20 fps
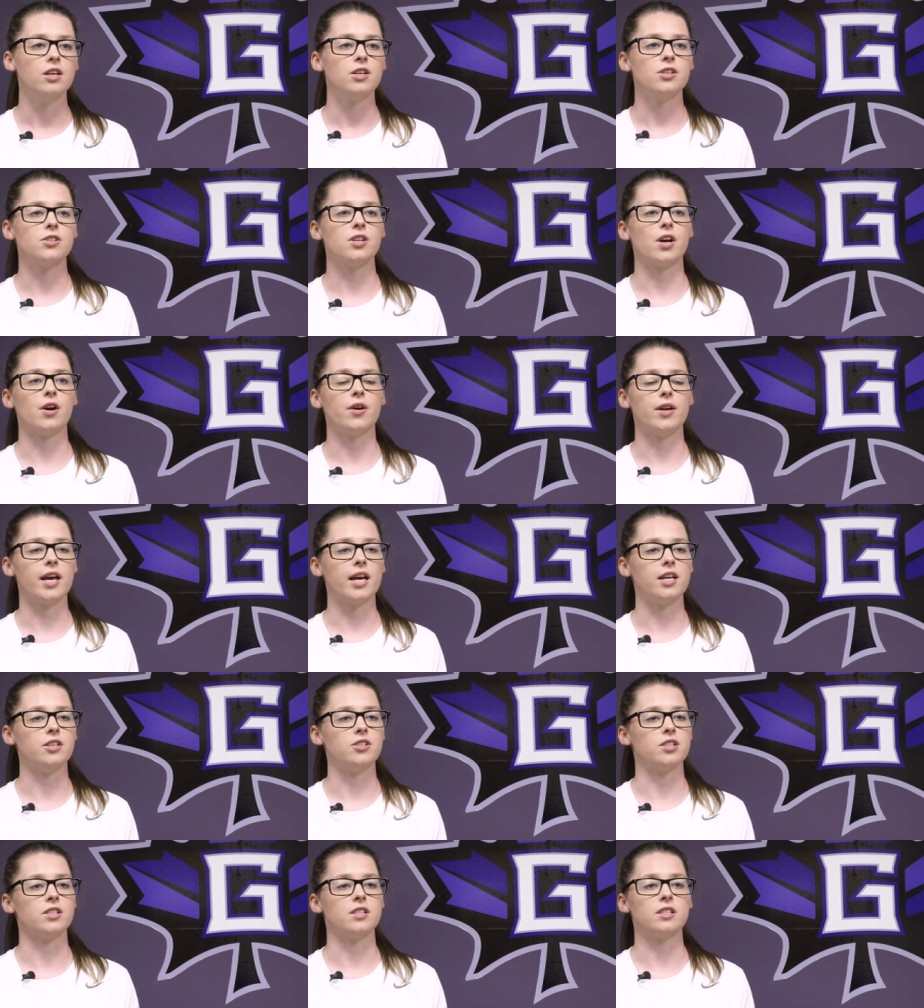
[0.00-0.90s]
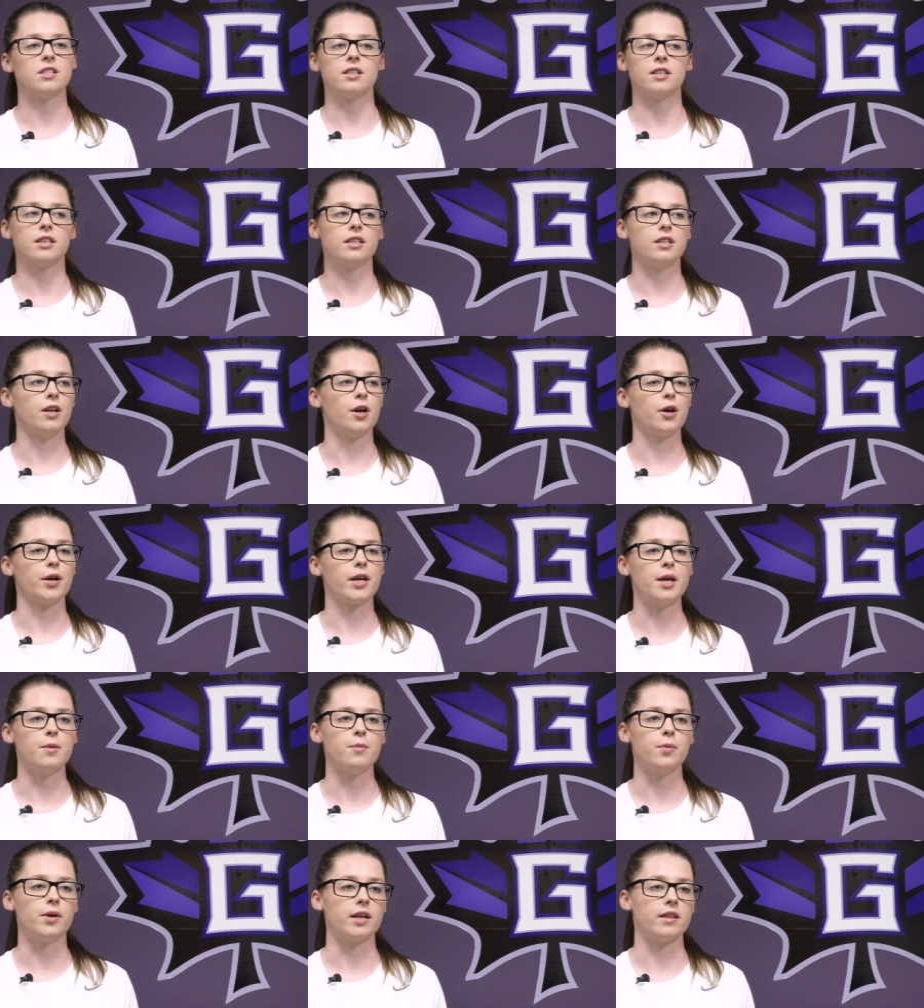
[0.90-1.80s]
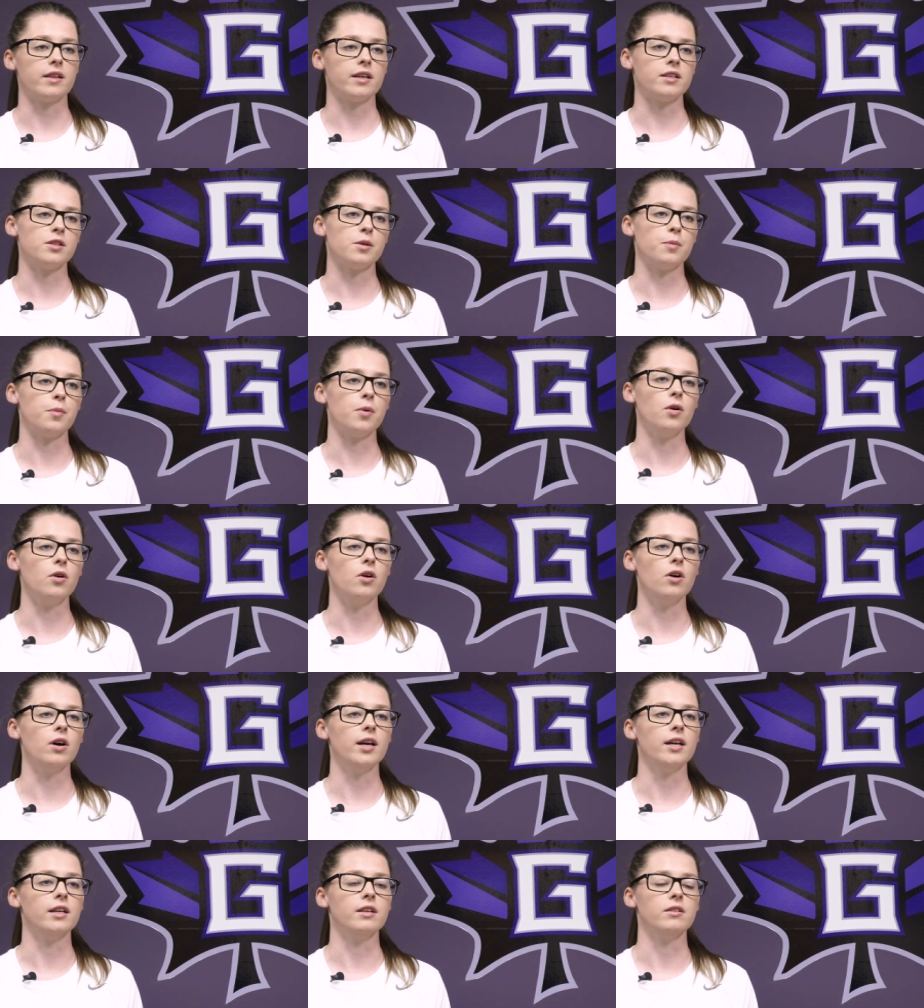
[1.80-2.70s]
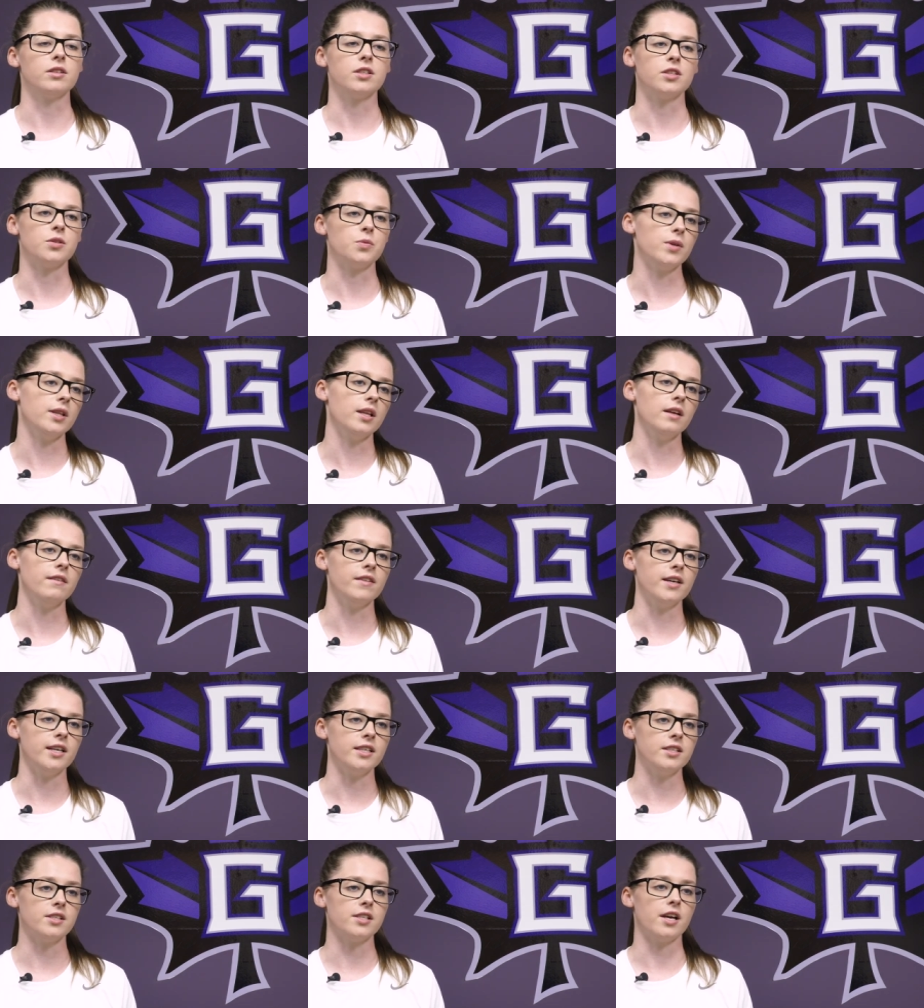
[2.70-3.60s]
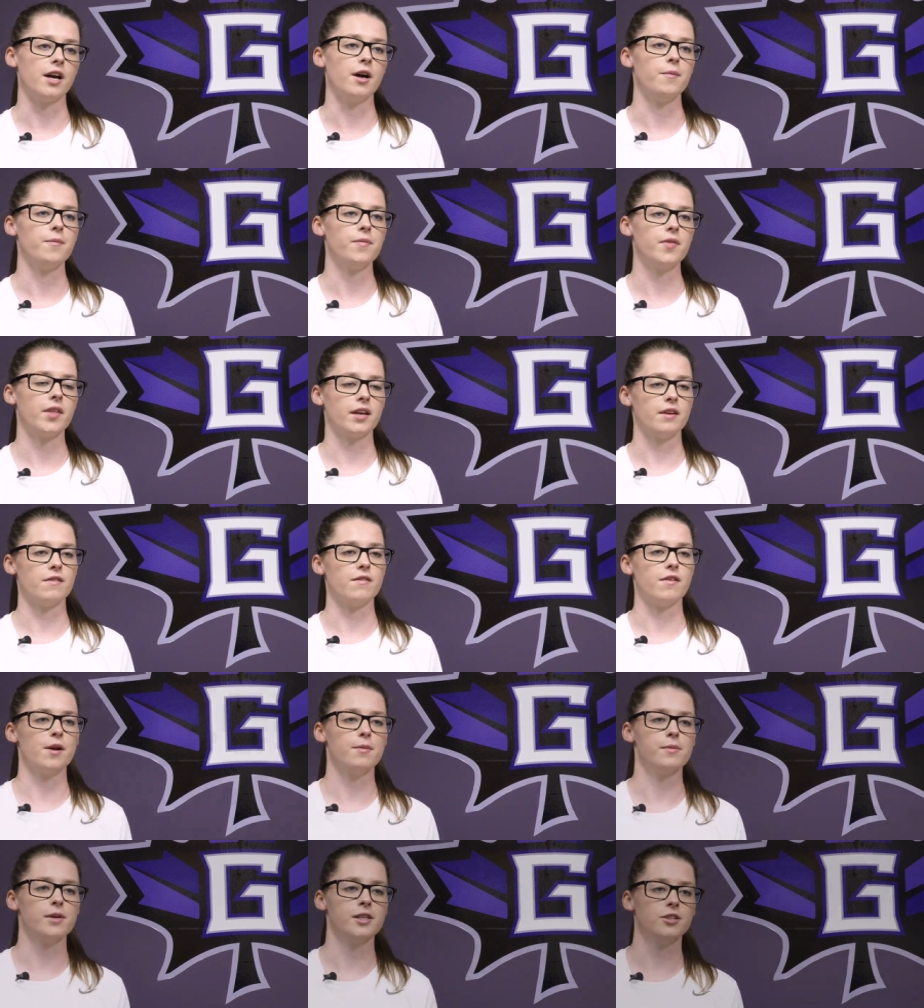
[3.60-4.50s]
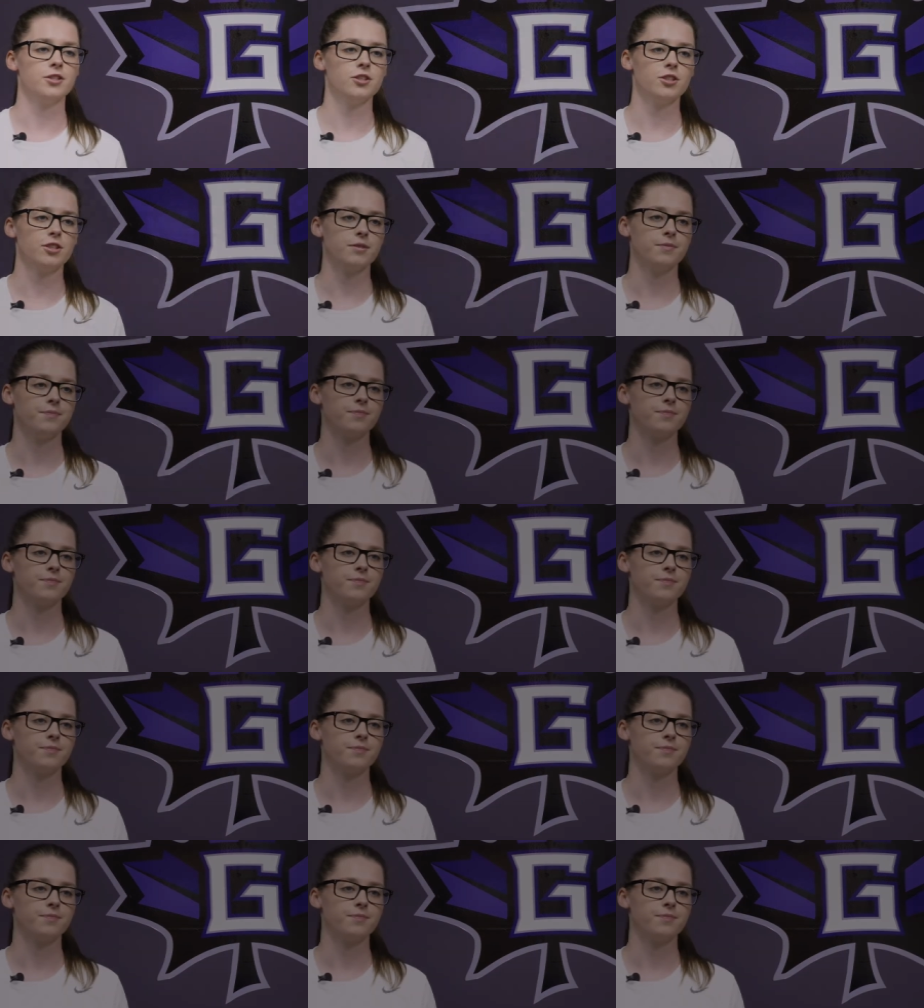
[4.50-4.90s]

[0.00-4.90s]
So, yeah, just, you know, keep bringing that support and because we love it. So, thank you very much.